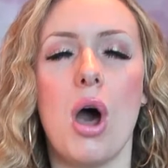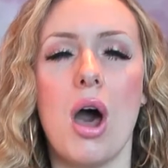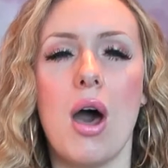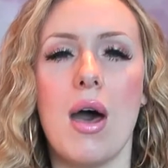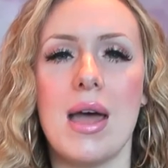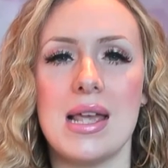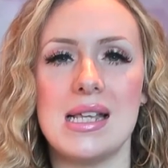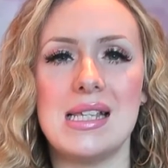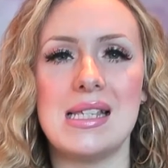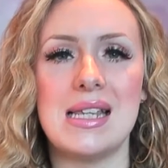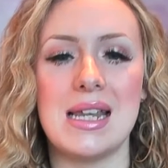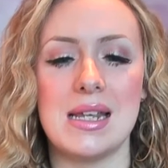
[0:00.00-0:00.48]

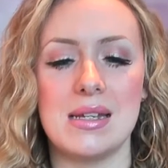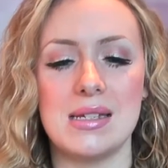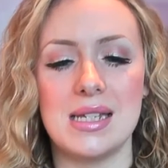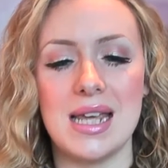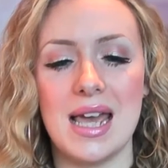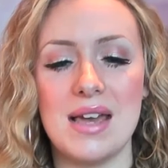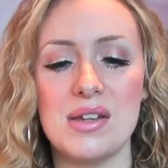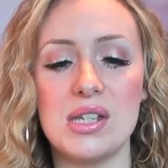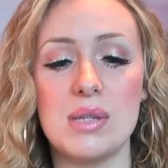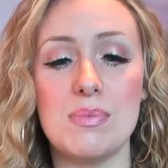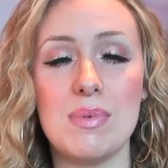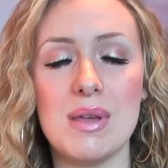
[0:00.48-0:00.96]
eye stand
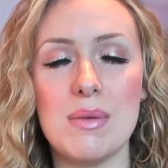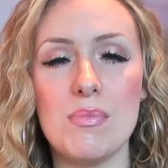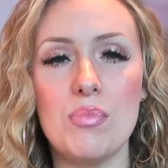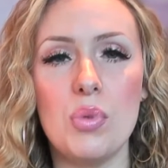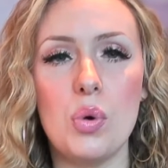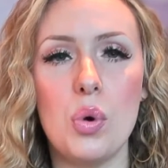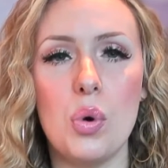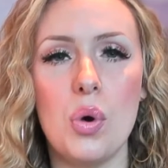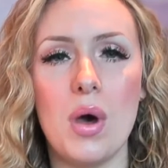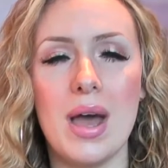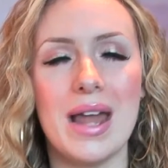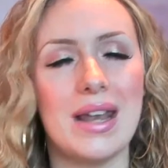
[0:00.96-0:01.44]
out a bit
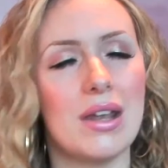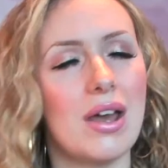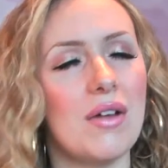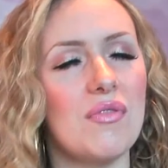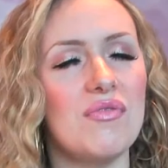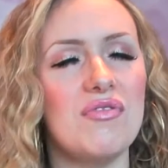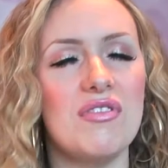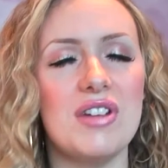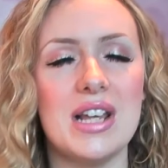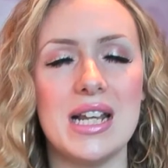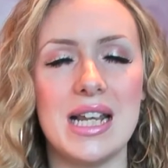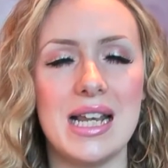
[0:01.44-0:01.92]
more, and I
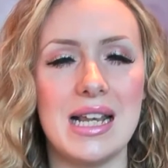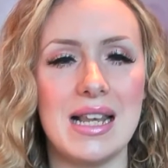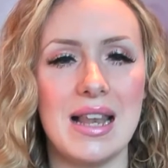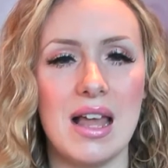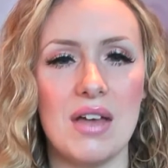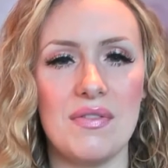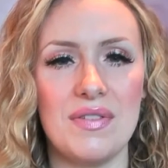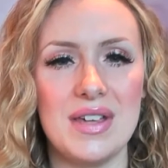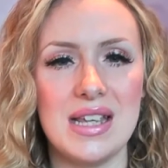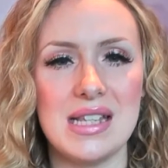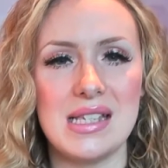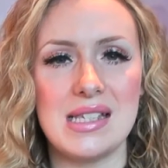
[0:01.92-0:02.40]
really
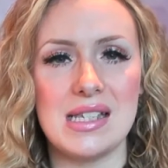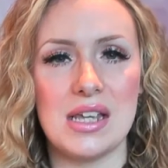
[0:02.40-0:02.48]
love it.